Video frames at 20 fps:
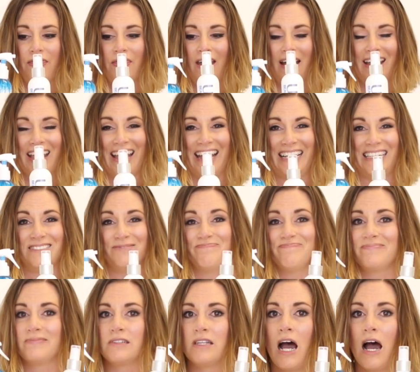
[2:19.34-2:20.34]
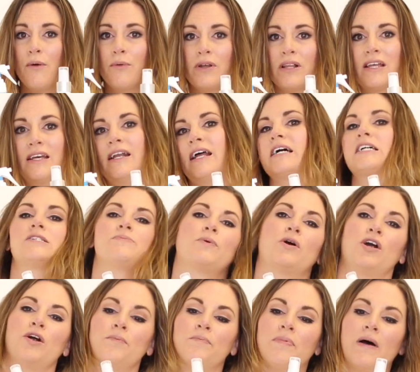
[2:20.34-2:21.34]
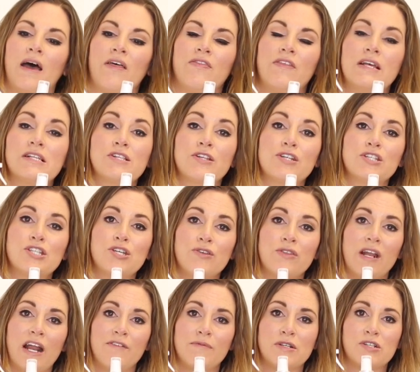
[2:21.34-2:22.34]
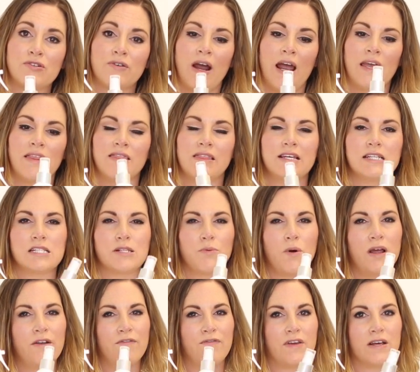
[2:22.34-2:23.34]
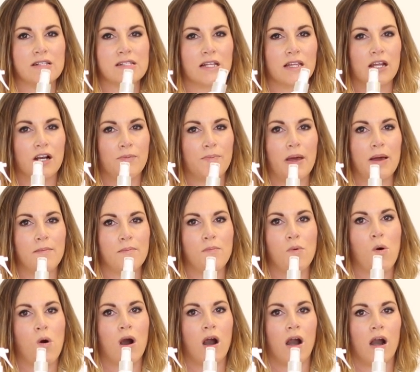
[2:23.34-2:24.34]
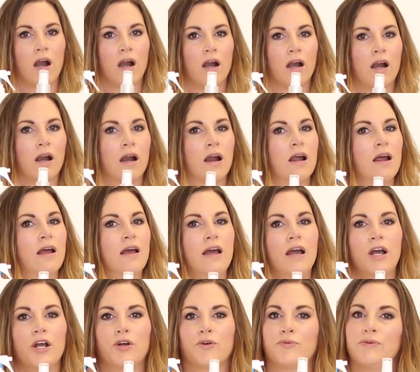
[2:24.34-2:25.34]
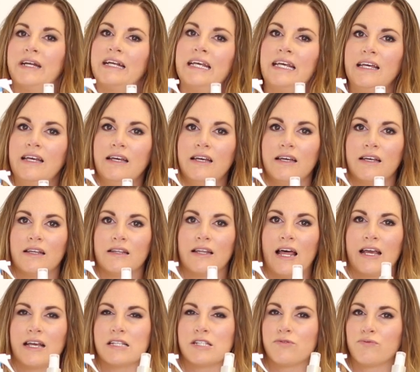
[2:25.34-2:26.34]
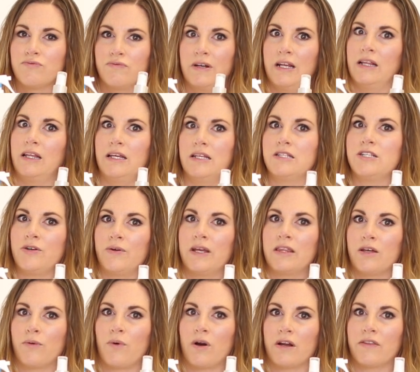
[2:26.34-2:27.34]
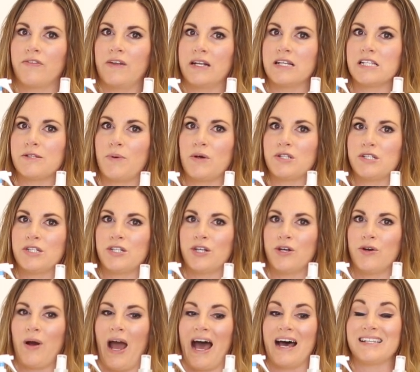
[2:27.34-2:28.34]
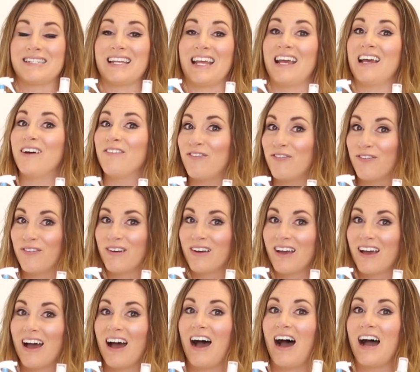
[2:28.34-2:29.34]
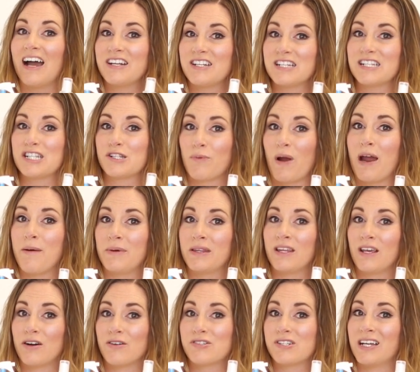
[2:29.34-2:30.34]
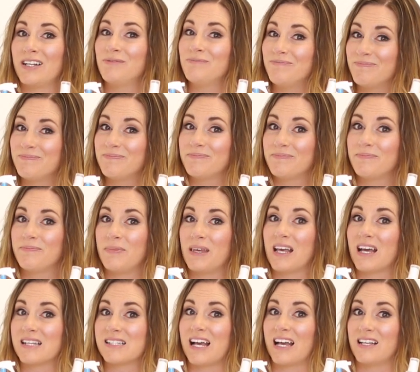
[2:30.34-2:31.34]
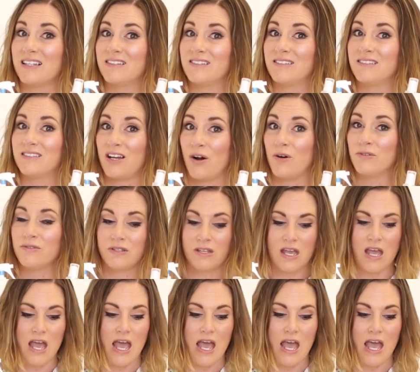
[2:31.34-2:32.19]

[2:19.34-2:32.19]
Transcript: Again, not really an expert, but these are the two that I've been trying. This one feels a little bit more gritty, like it's really doing the work that it's supposed to do, as if I just swam in the ocean, because I don't.